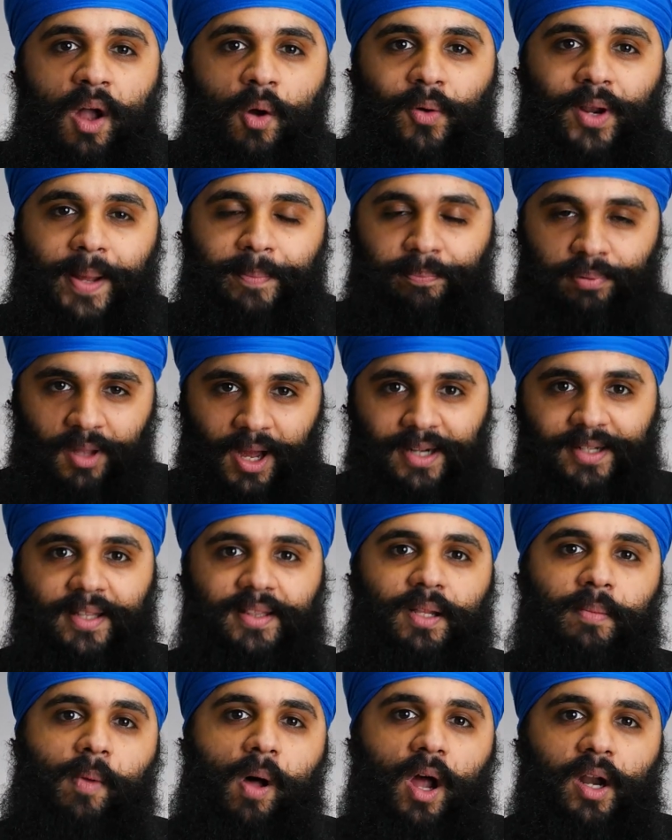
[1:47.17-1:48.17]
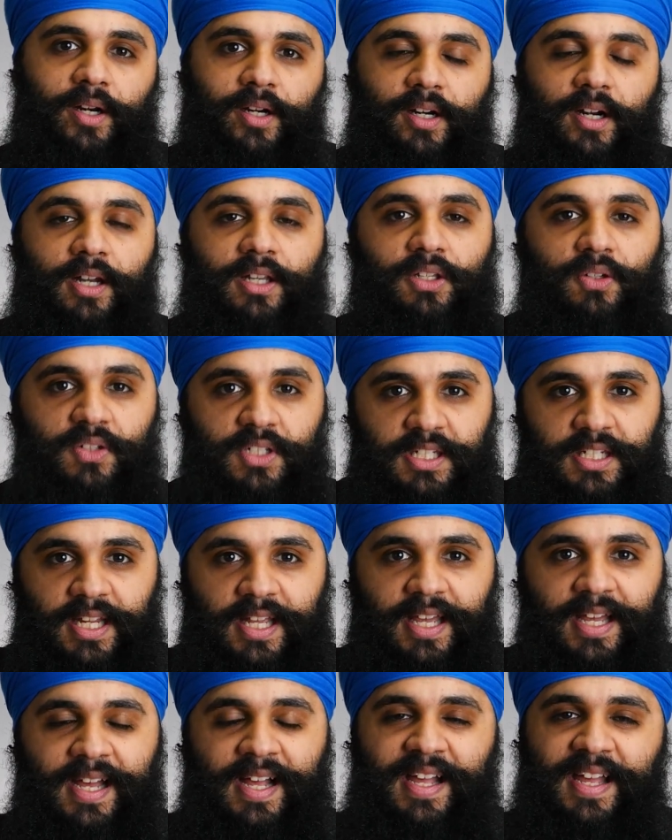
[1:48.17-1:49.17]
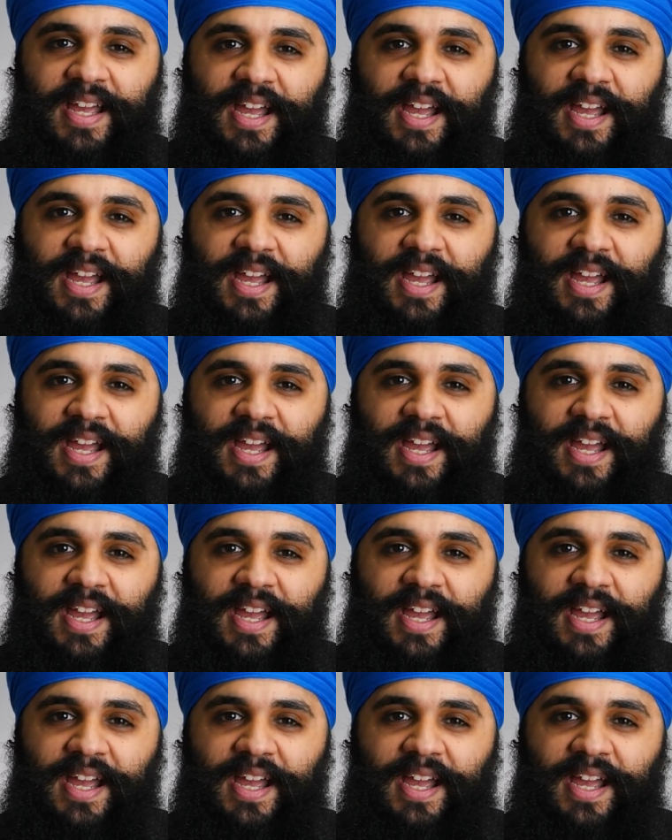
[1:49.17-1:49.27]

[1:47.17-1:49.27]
when I plugged in the monitor and used it,